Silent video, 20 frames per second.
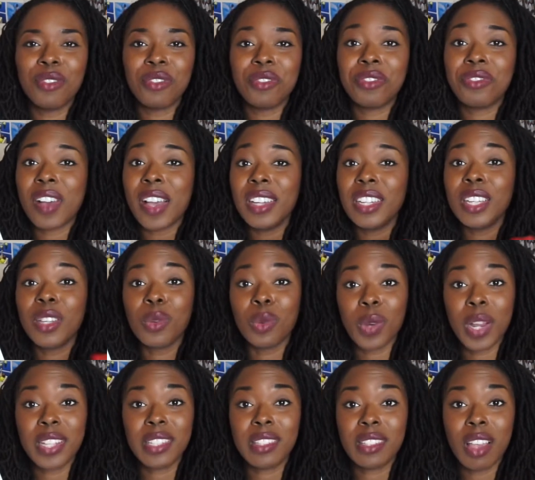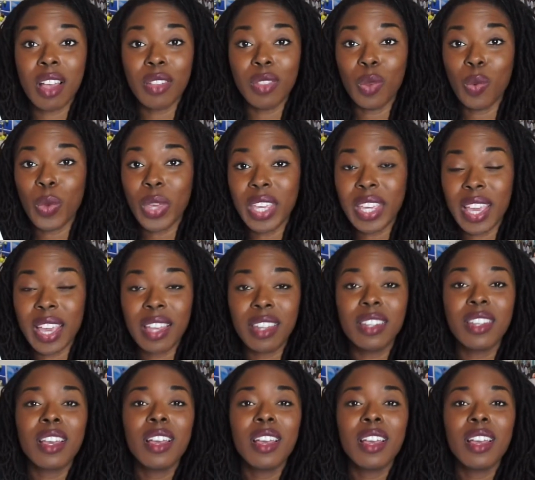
finding rest on the weekend.